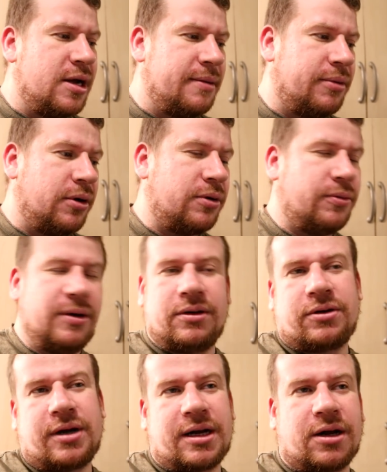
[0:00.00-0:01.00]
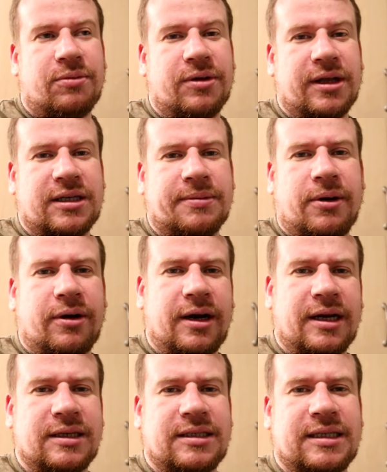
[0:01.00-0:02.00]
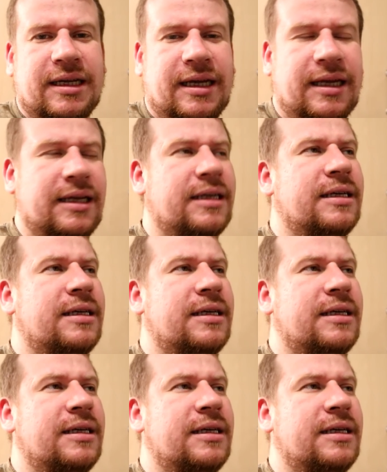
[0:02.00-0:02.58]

But we'll crack on with it tomorrow and see